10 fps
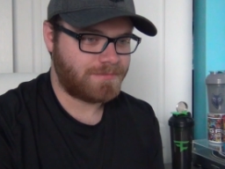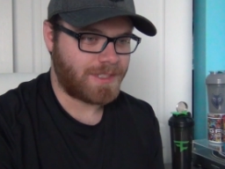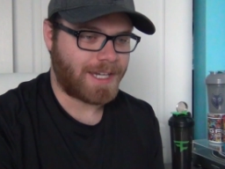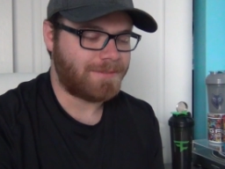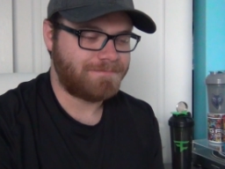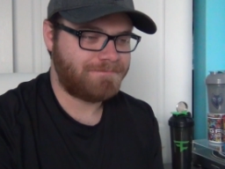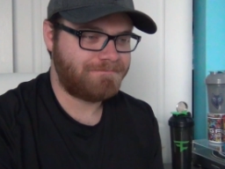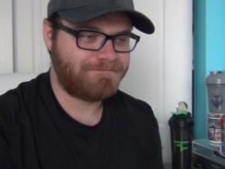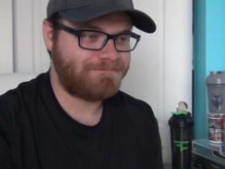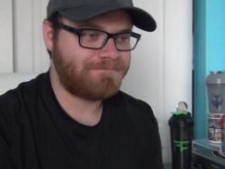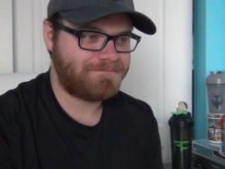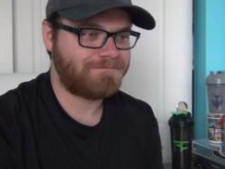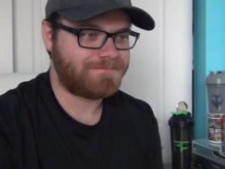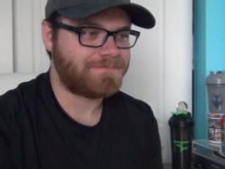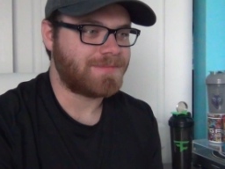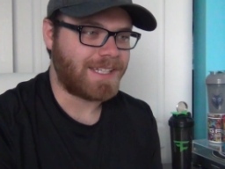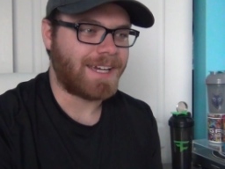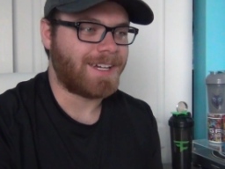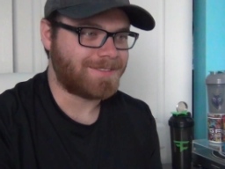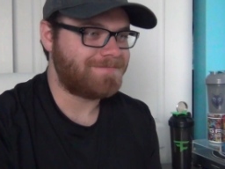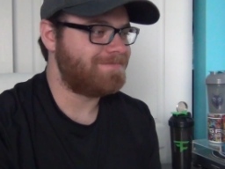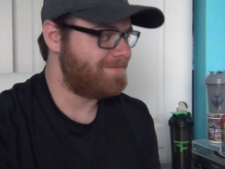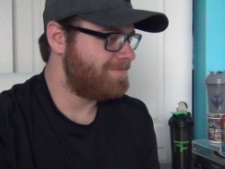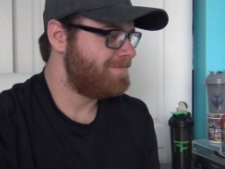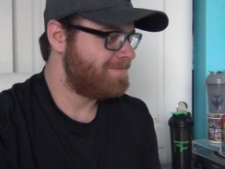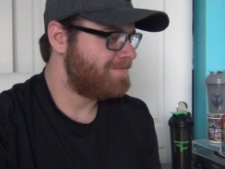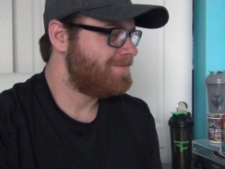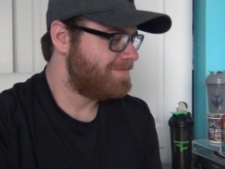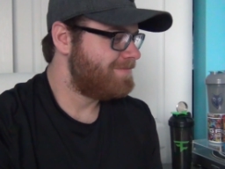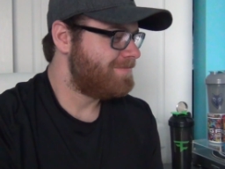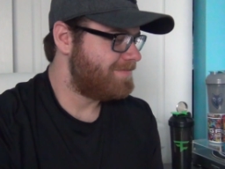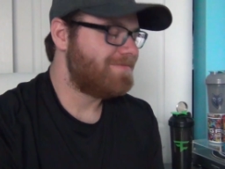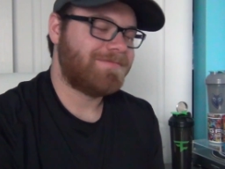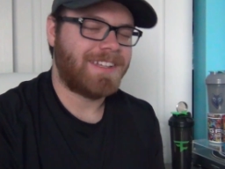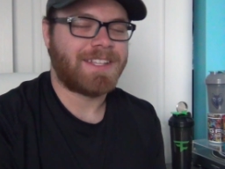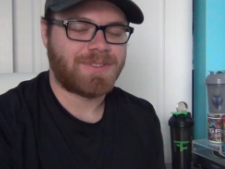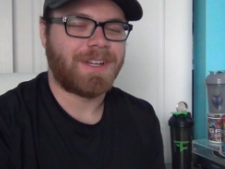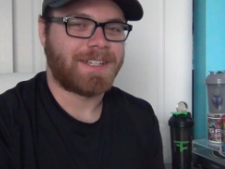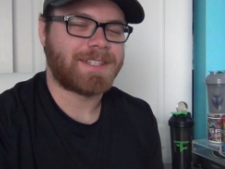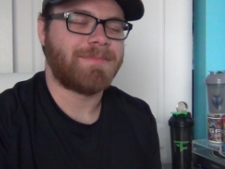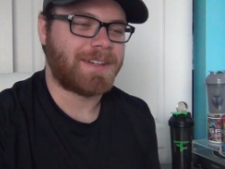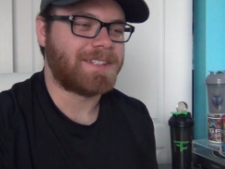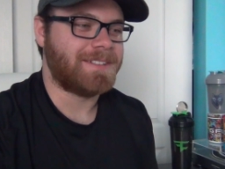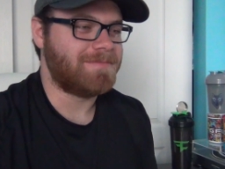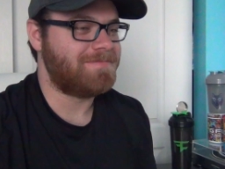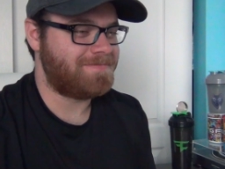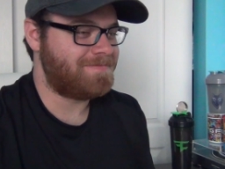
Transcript: Yeah. Yeah. That's what I expected.